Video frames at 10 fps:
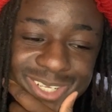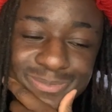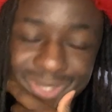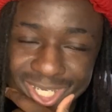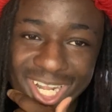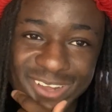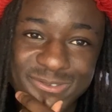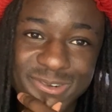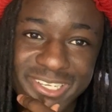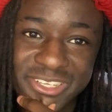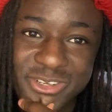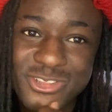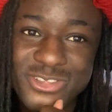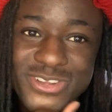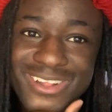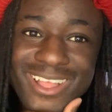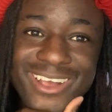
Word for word: Big love for Ninho too.